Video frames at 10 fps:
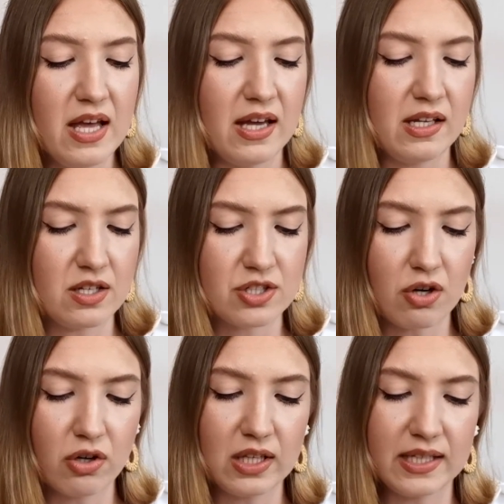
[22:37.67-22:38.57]
It is
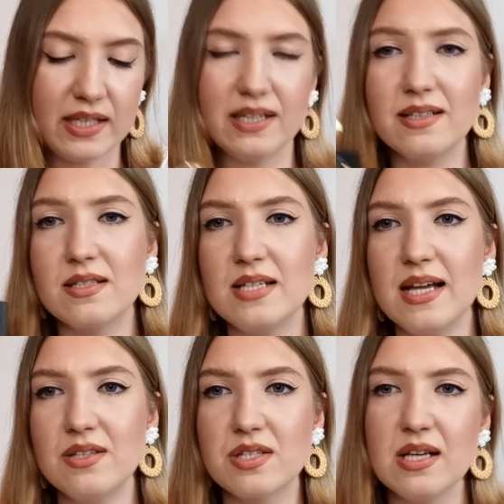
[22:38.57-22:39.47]
oily. It is
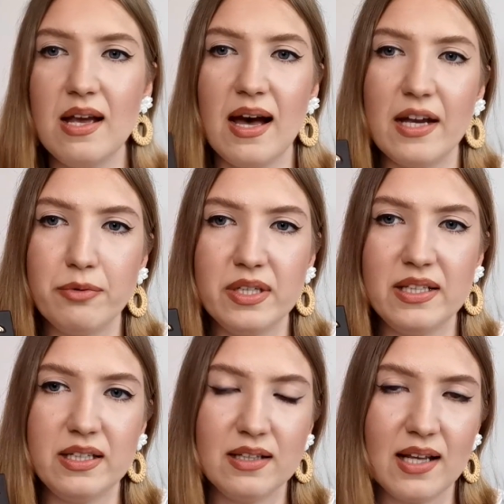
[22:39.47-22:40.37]
dense. I
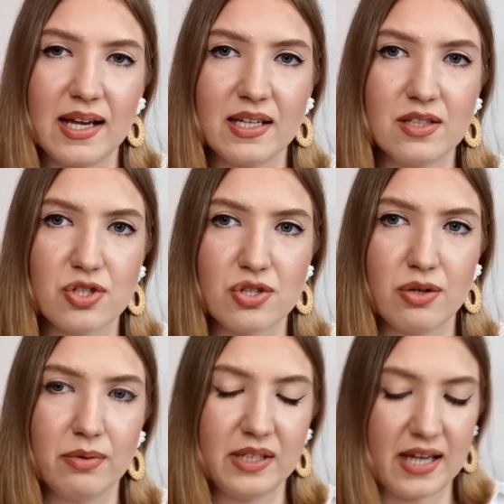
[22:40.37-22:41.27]
really like it.
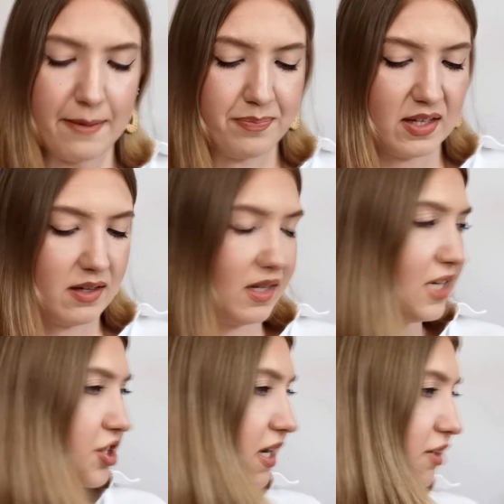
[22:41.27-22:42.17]
So yeah,
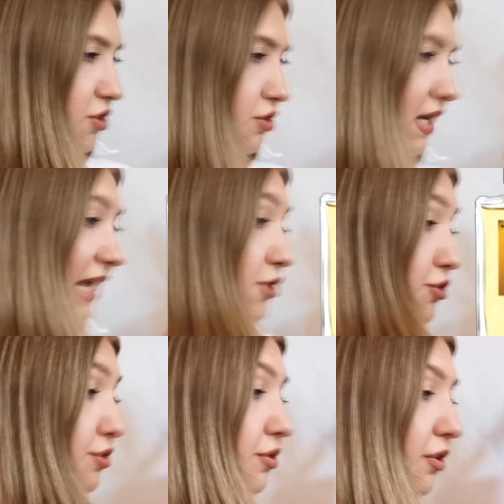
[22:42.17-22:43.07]
Ishq
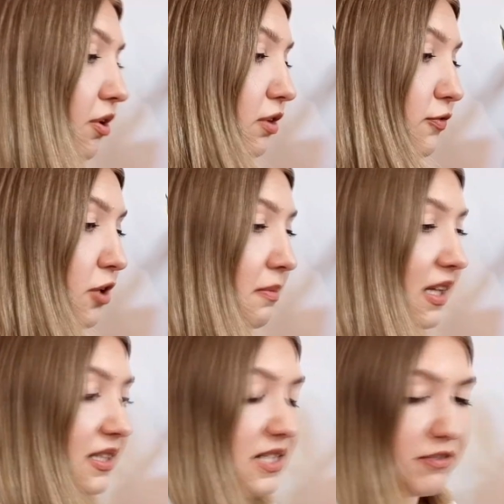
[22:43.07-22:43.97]
Al-Shuyuk Gold
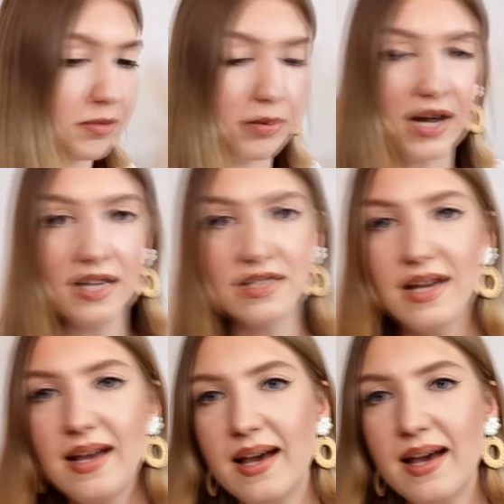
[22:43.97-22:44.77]
from La Taffa Pride.